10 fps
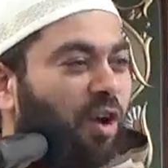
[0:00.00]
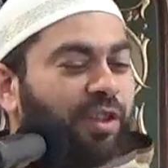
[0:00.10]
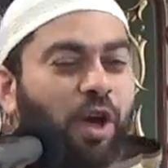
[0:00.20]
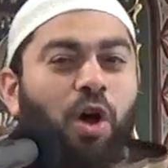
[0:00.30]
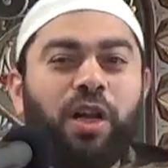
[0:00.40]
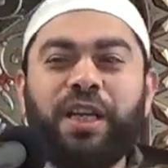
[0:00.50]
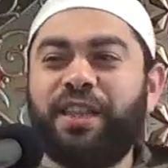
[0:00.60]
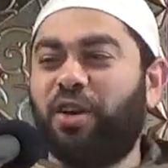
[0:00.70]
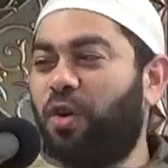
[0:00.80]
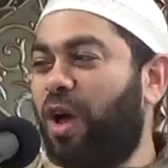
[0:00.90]
The only in
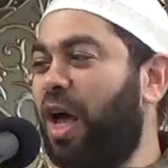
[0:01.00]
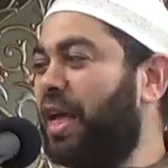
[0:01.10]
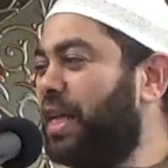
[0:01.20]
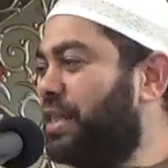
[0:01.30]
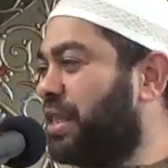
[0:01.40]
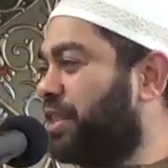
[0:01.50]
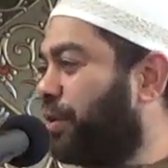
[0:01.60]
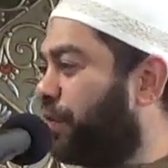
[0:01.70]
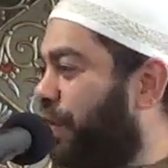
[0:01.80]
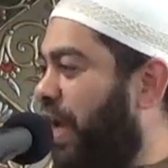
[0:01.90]
the Quran is a
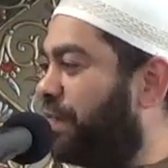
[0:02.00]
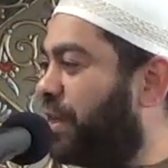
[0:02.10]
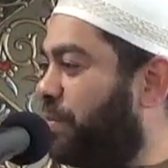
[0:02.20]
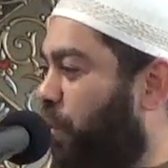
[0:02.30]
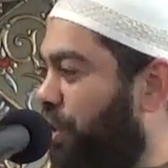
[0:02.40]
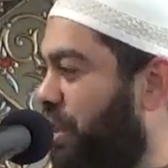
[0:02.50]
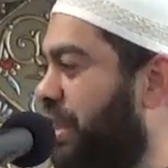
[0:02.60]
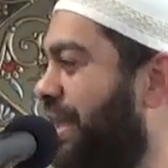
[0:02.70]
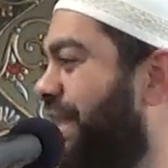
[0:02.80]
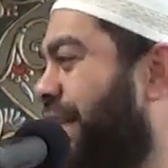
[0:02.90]
surviving
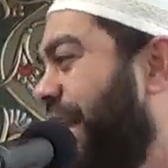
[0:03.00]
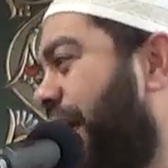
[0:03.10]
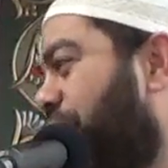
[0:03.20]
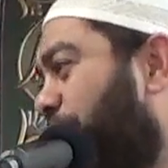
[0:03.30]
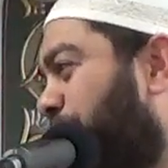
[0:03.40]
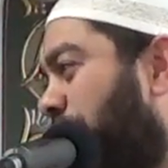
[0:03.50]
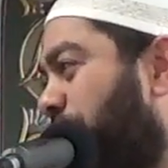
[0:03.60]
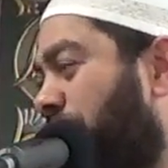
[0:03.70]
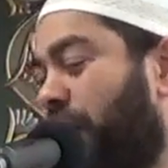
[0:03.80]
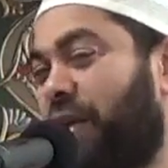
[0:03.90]
mu'jizah till the end of
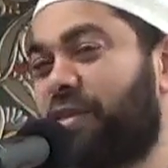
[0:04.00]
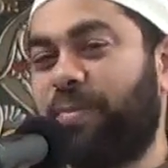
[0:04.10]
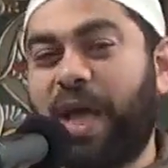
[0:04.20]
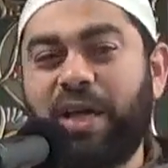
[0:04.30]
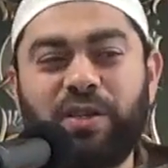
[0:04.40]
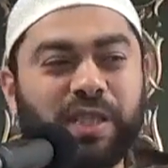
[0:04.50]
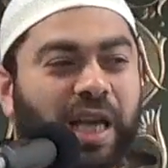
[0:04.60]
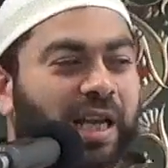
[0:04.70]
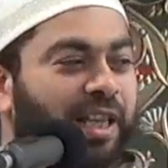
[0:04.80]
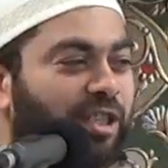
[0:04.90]
time. And Allah subhanahu wa
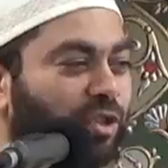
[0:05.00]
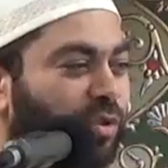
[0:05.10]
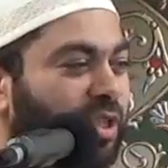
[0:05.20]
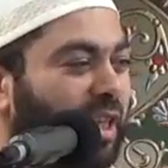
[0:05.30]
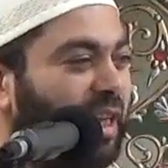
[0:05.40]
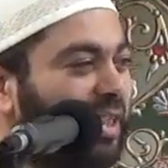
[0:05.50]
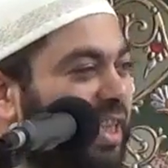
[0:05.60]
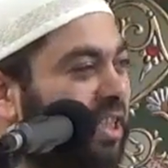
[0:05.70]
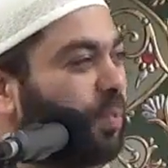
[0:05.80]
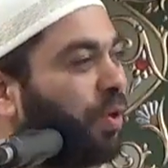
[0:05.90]
ta'ala is using it
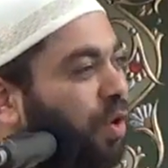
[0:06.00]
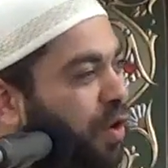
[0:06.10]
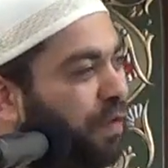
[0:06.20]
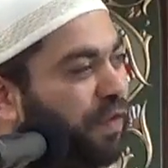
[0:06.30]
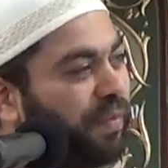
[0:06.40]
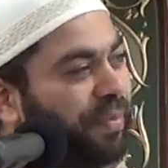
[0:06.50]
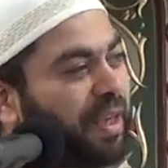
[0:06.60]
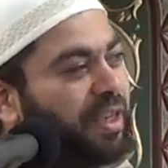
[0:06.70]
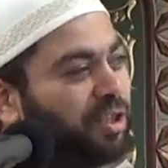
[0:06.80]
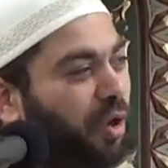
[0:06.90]
as a proof
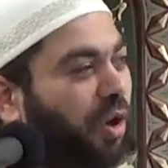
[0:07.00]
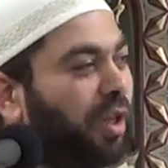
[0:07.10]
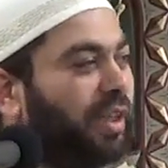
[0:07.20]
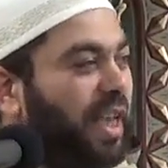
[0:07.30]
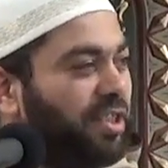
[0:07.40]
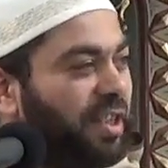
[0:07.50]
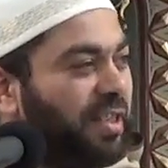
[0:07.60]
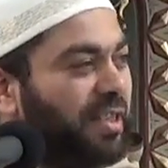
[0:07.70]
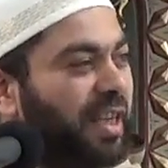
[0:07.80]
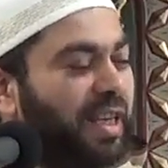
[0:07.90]
to all
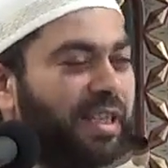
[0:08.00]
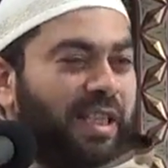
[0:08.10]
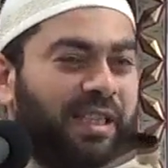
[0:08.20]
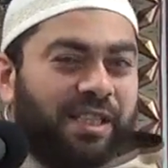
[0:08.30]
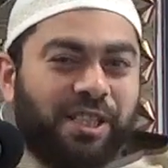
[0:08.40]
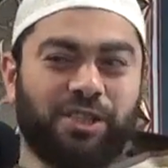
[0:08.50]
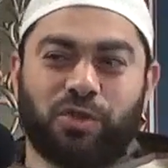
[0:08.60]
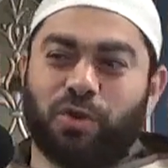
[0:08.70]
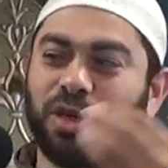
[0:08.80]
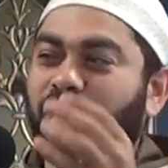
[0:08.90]
nations that this is
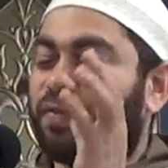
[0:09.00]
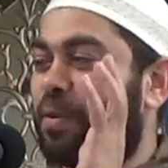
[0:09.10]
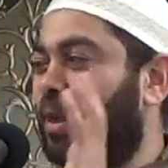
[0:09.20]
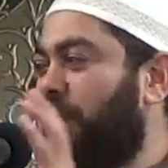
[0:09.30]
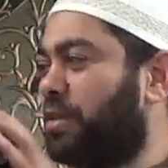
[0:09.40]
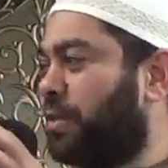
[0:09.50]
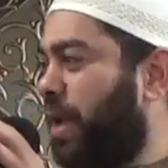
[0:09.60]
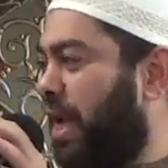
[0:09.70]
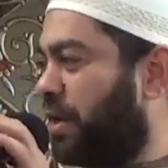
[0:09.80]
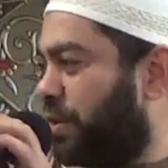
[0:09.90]
truly from Allah
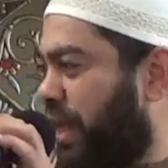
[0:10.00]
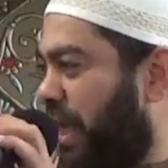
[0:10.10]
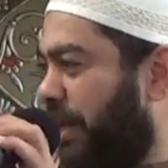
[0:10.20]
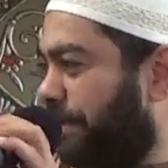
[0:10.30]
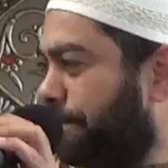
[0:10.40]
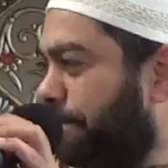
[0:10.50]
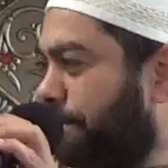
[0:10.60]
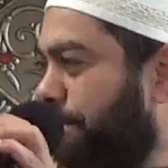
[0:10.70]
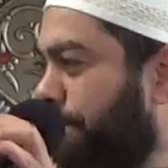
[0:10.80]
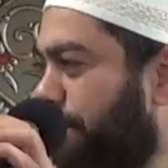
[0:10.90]
subhanahu wa ta'ala.
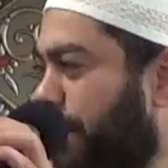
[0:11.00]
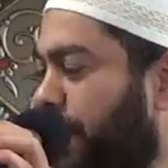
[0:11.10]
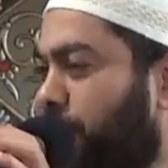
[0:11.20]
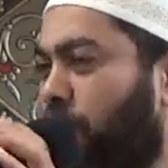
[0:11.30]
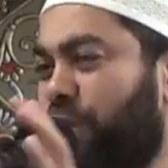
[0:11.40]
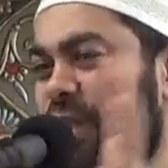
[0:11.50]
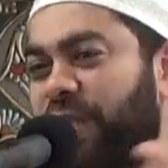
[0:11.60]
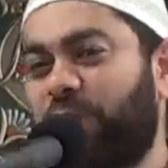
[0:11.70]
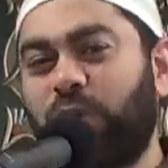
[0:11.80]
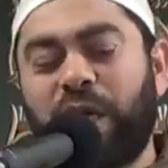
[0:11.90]

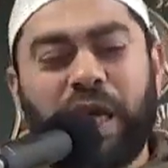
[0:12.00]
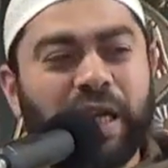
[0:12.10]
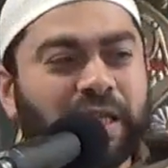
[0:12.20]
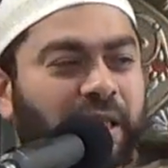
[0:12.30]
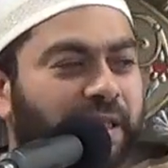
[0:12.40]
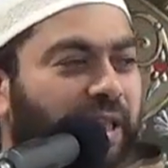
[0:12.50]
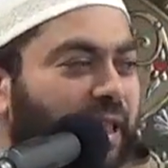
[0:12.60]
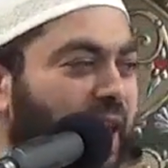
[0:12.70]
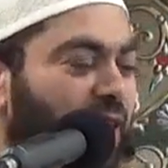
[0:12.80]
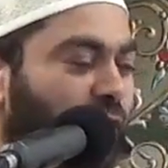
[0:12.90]
Mu'jizatun khalidah till
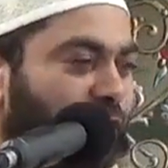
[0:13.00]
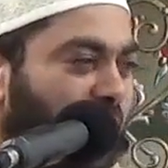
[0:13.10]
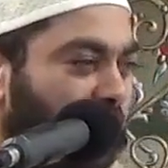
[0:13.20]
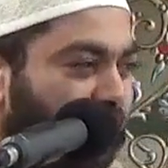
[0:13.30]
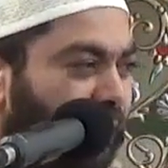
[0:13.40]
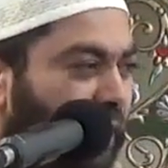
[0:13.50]
the end of time.